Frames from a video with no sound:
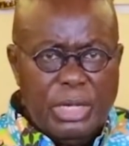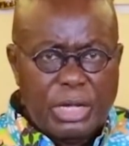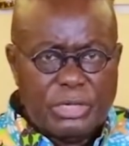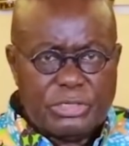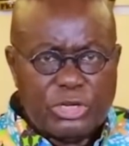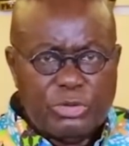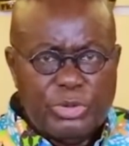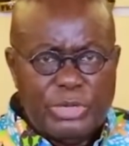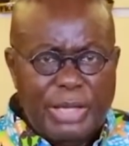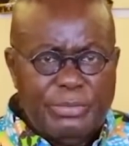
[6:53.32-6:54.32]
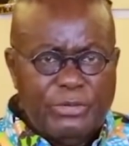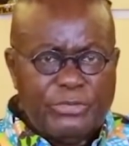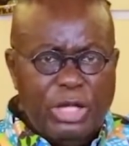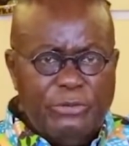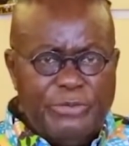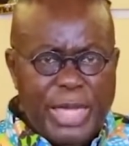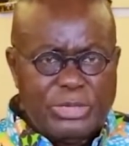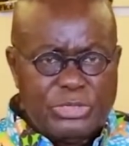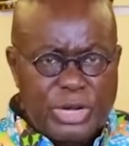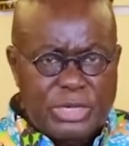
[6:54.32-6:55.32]
A considerable number of
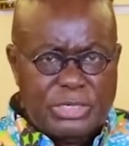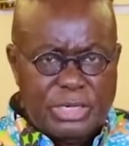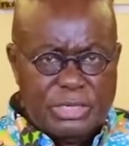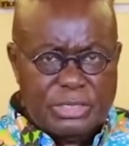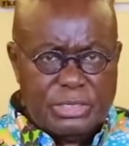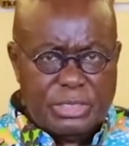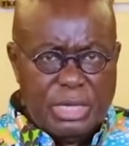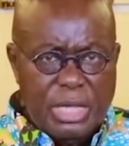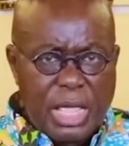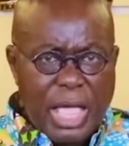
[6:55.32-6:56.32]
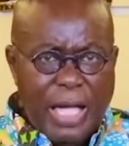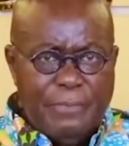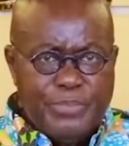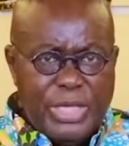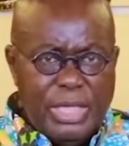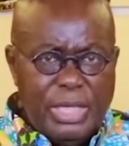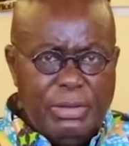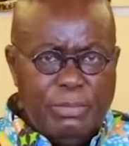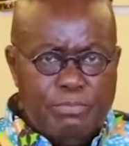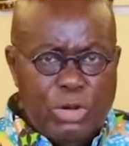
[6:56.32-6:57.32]
contact tracers are
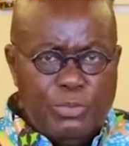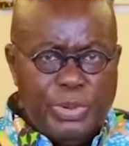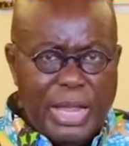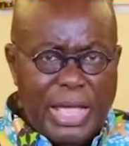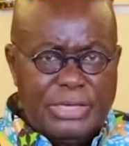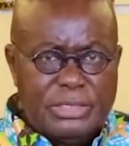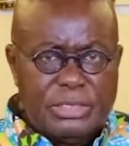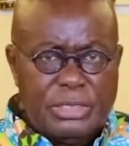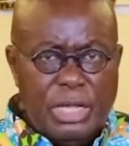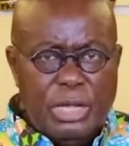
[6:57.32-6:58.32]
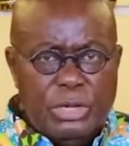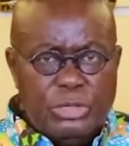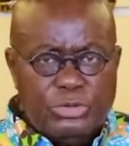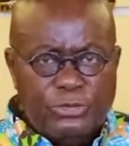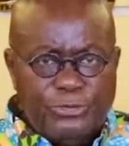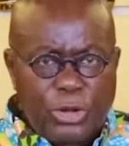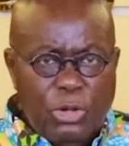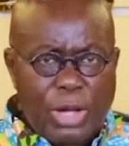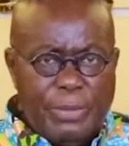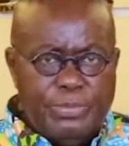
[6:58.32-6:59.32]
being mobilized to
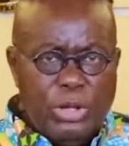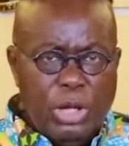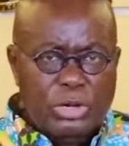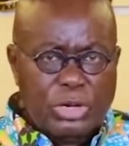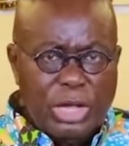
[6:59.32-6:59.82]
follow up on